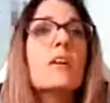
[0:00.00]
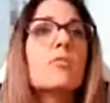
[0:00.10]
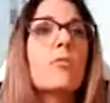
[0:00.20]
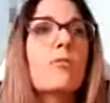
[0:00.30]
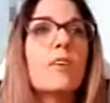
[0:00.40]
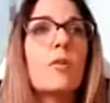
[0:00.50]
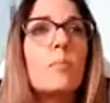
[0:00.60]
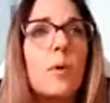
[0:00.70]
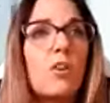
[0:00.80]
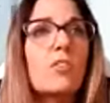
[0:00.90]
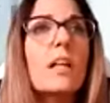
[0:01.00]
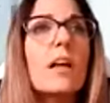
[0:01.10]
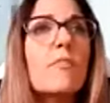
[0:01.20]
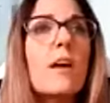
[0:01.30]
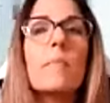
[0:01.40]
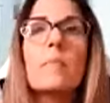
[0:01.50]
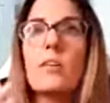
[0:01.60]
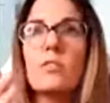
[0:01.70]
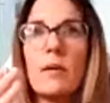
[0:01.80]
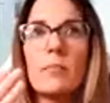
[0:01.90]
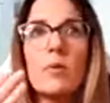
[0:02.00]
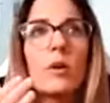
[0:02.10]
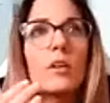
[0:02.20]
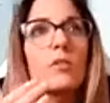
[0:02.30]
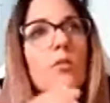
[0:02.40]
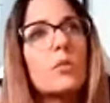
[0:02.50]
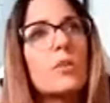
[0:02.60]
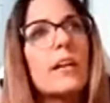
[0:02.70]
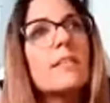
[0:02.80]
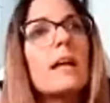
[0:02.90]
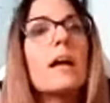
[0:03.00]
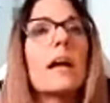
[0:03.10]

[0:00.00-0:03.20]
to feel positive because I'm going through this,